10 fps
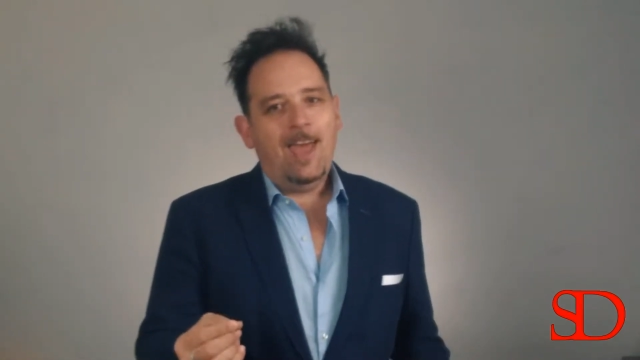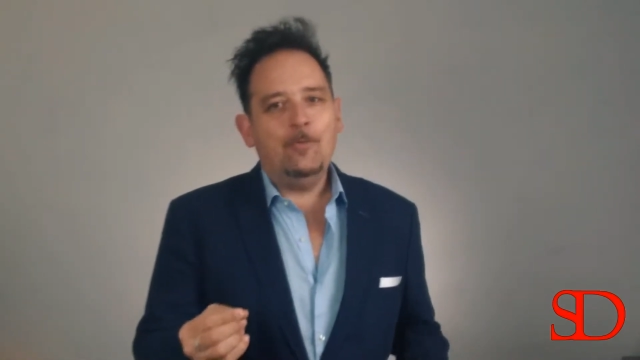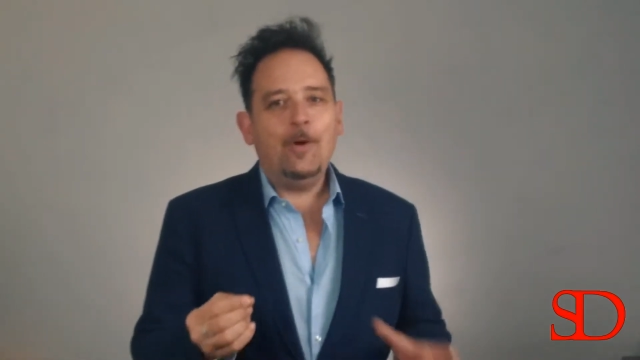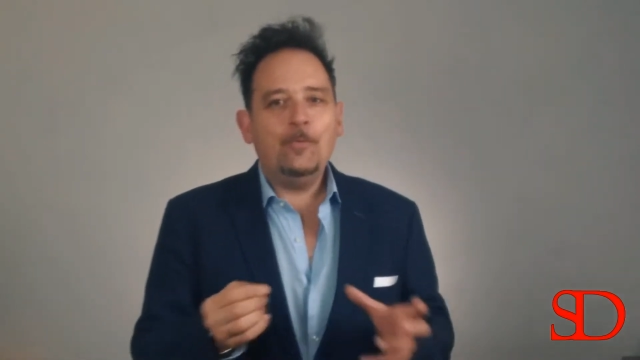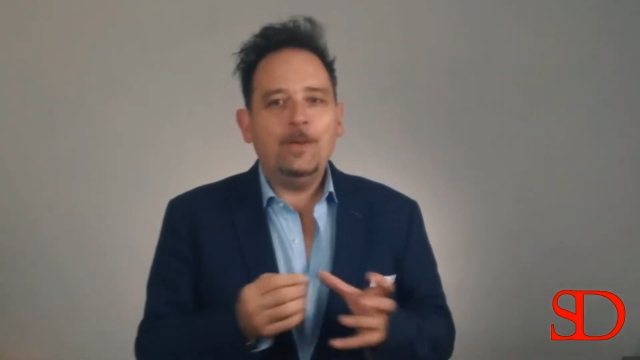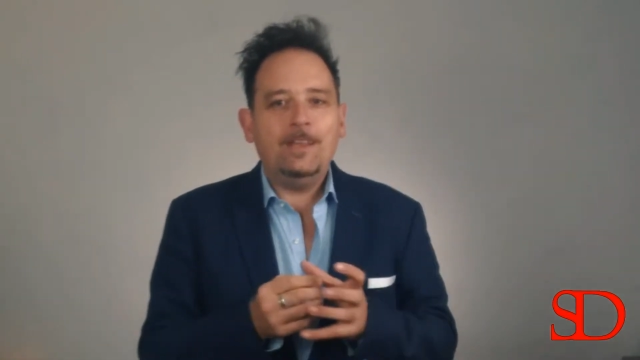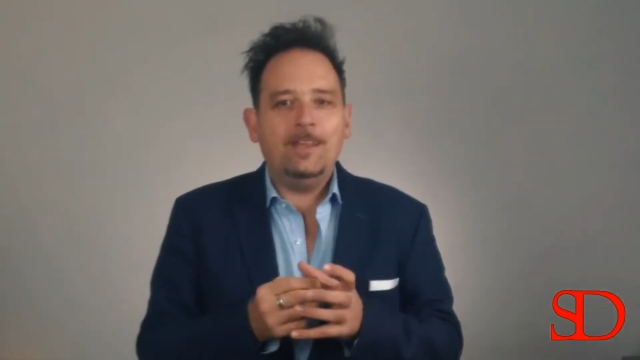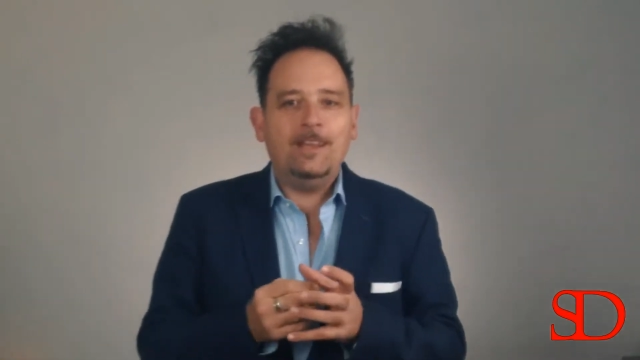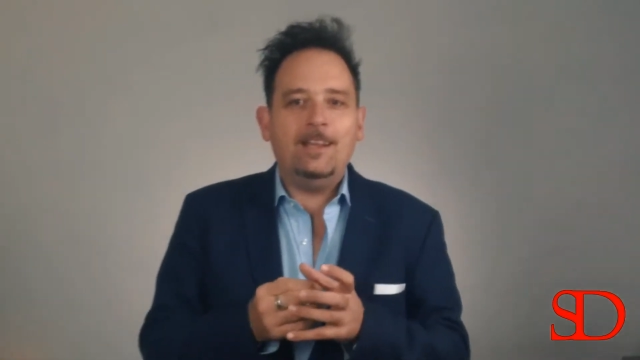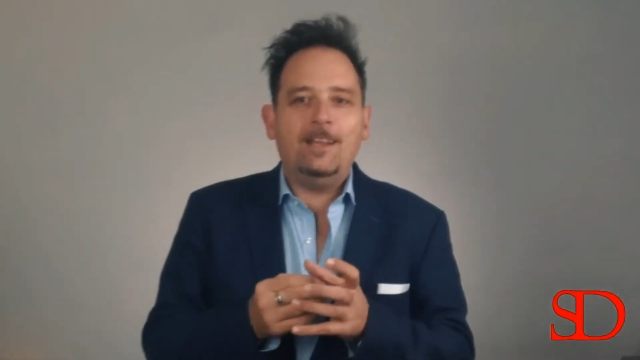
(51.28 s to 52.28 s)
And when
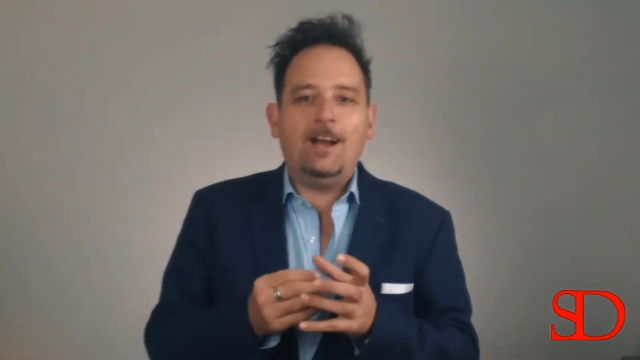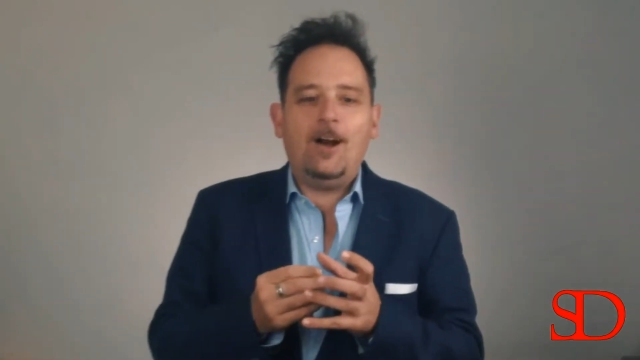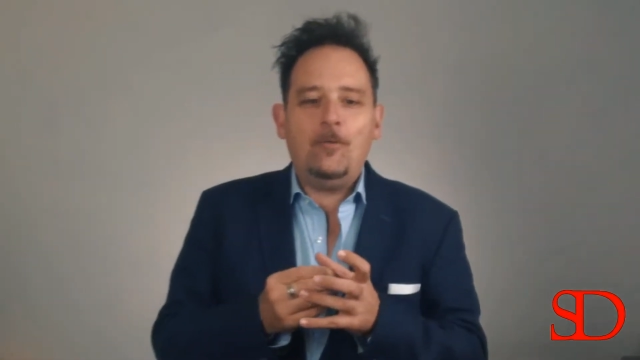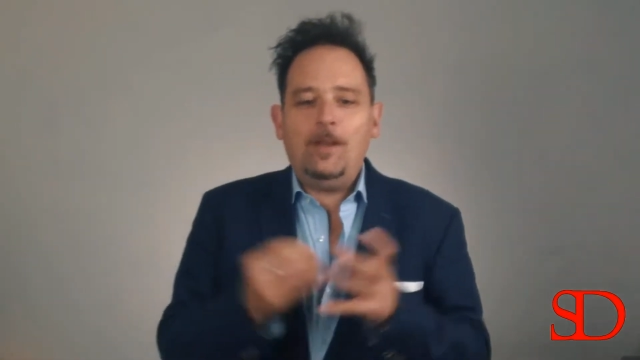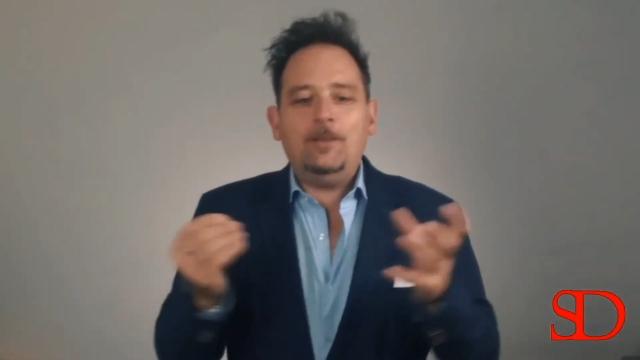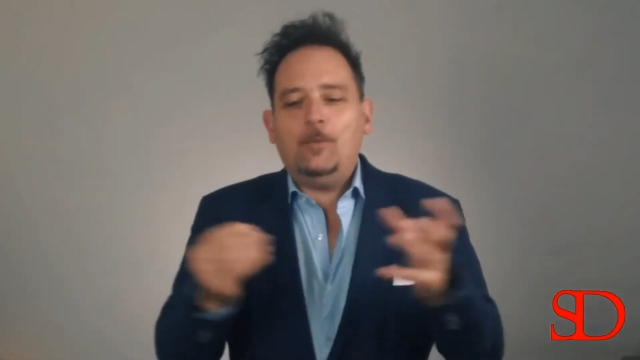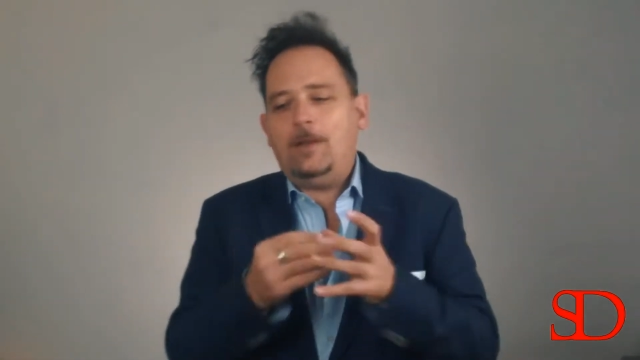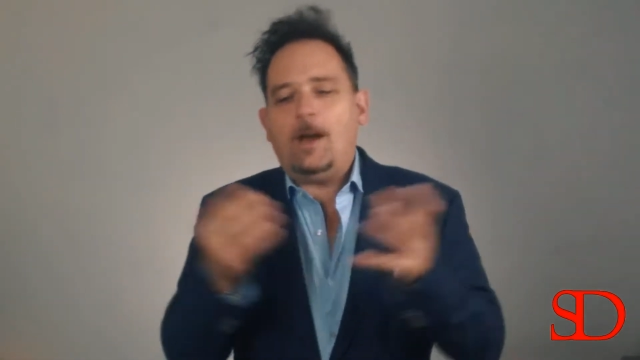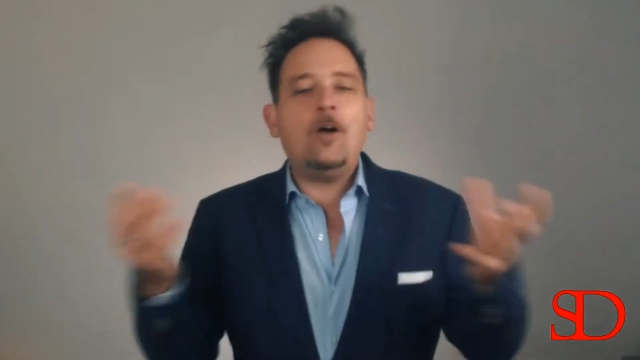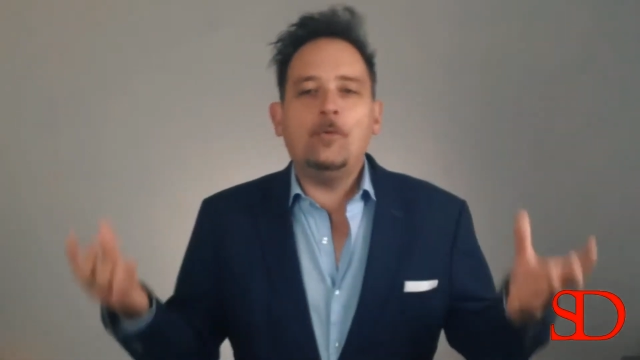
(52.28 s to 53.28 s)
we when
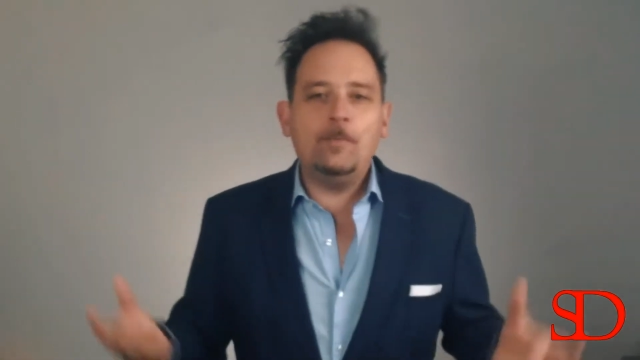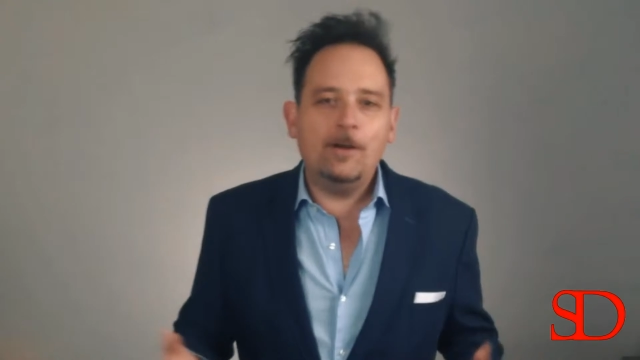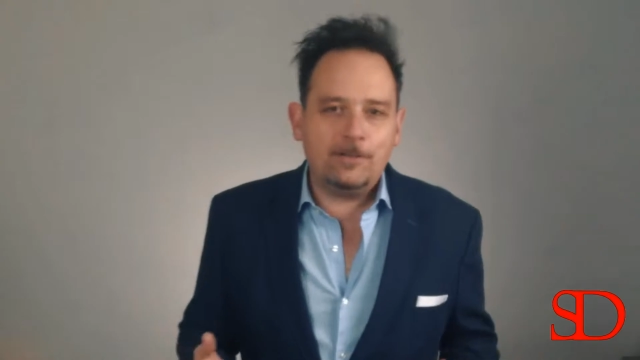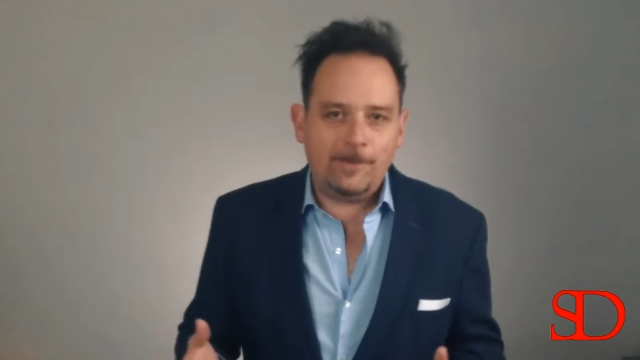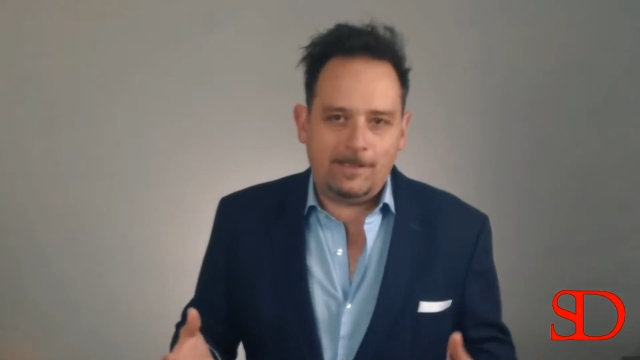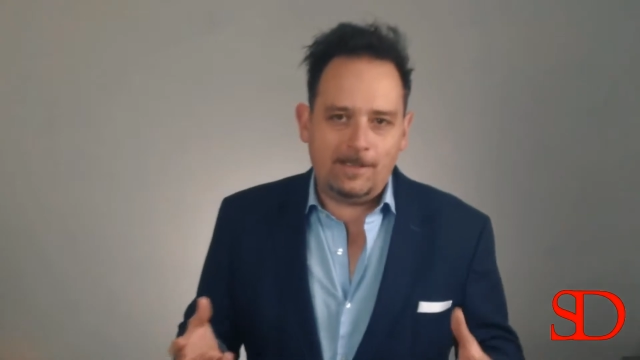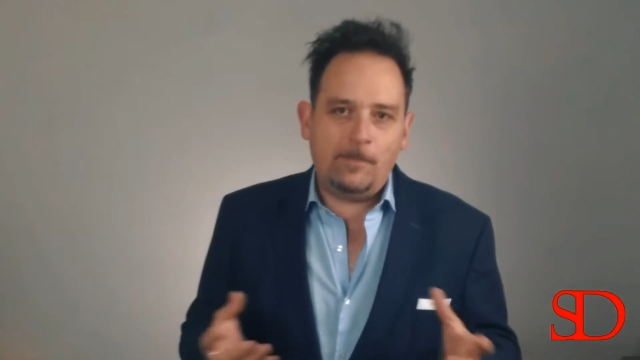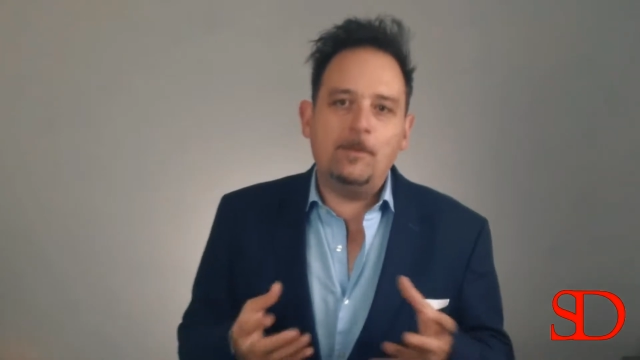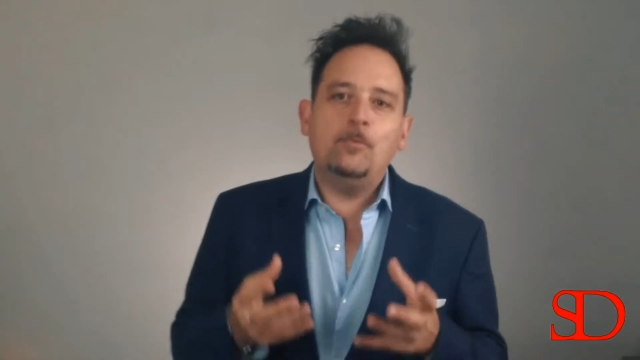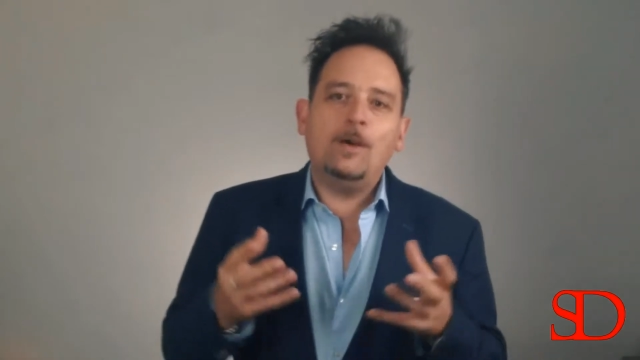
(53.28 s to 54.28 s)
when are we motivated?
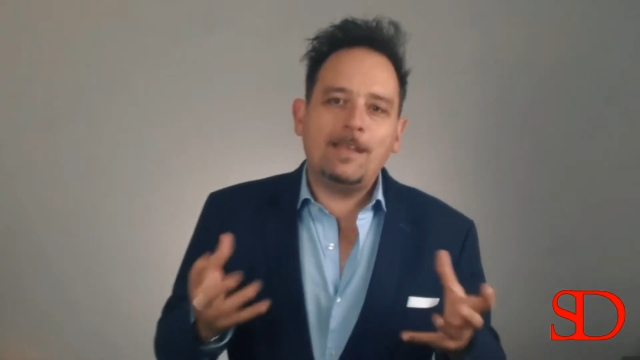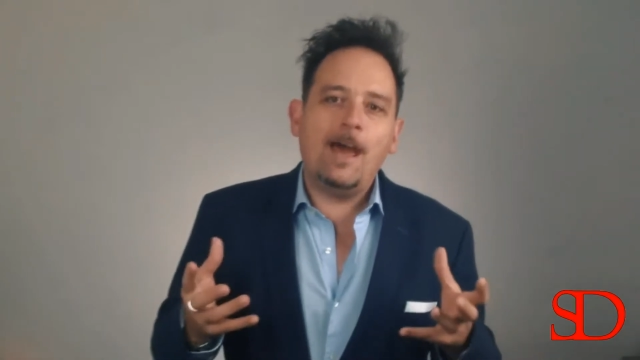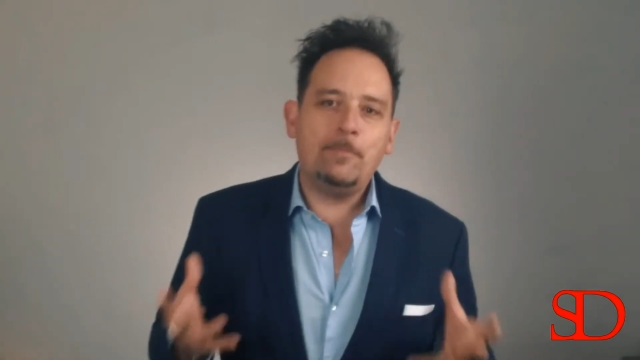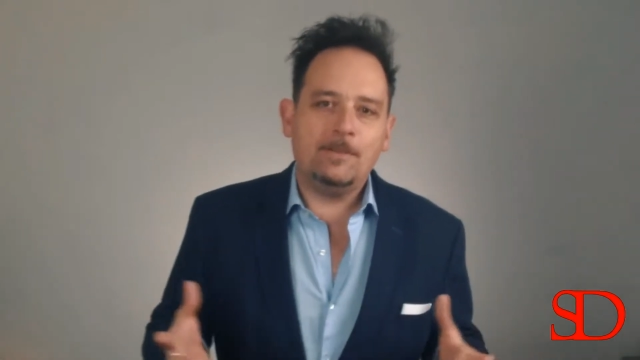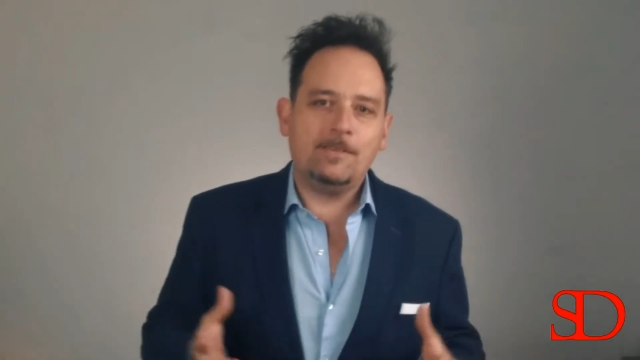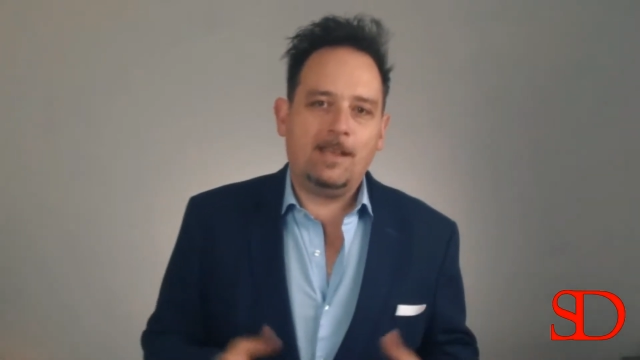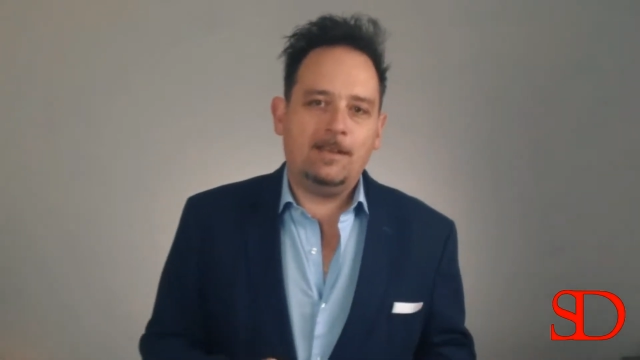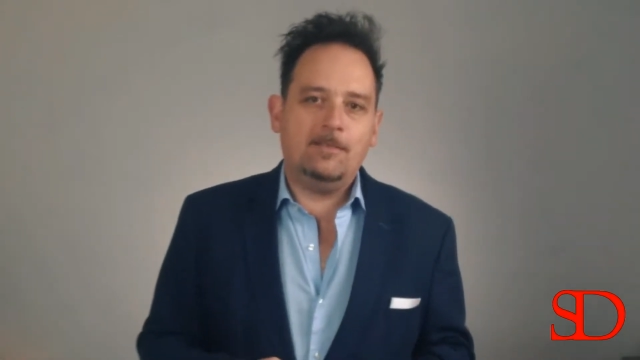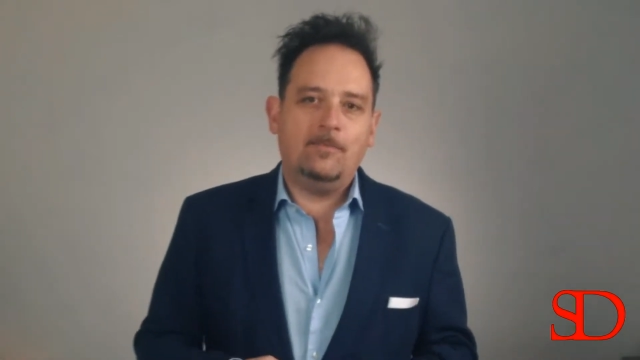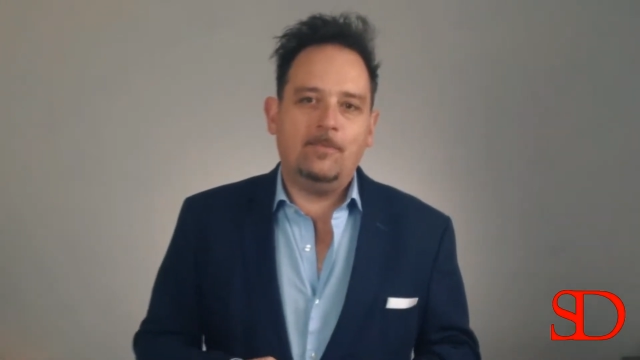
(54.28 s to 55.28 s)
I mean, what happens then?